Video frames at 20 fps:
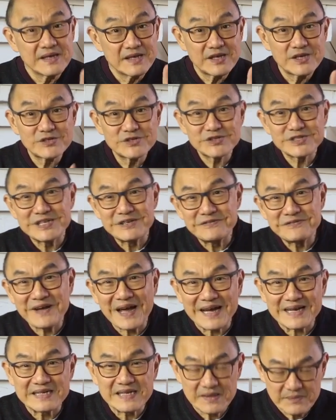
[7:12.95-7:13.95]
Interesting
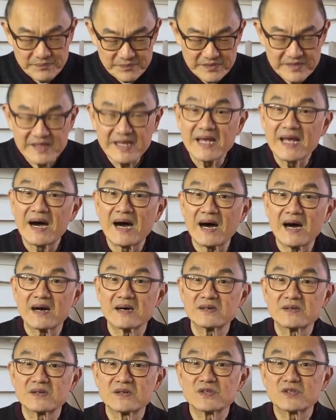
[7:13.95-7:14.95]
fact, they
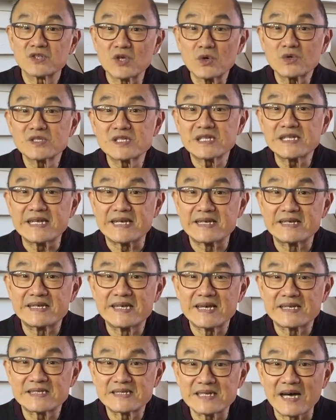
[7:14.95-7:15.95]
are so sleek
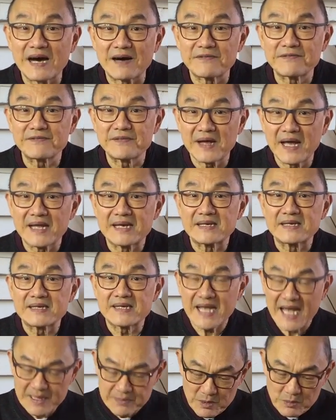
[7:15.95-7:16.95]
yet tough and
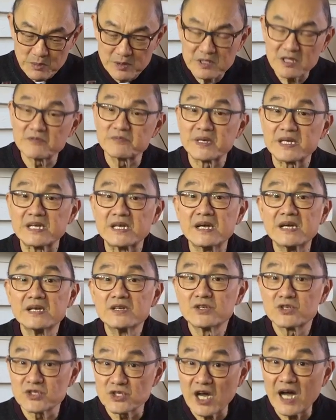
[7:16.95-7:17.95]
capable of being
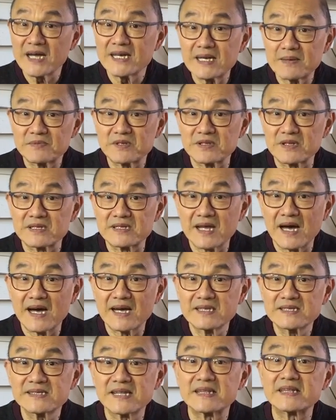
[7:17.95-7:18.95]
shined up to the
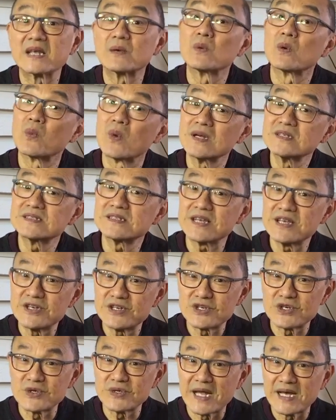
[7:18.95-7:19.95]
nines that they were once
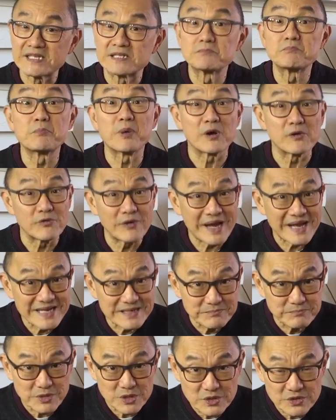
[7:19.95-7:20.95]
issued as
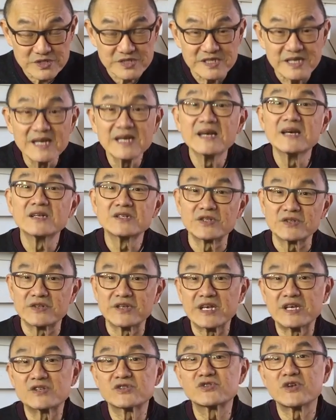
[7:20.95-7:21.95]
parade boots to
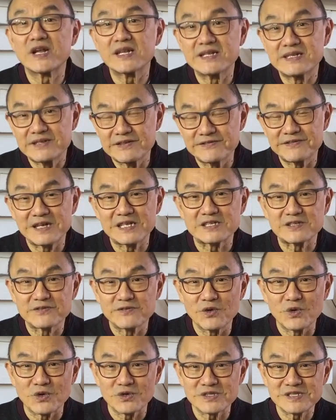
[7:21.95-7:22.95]
the Australian Defence
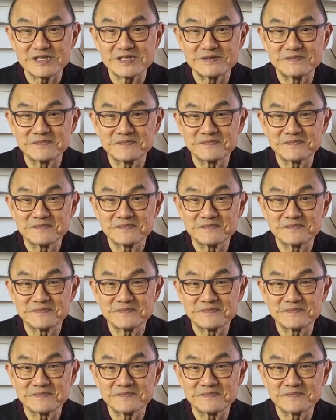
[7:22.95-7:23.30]
Force.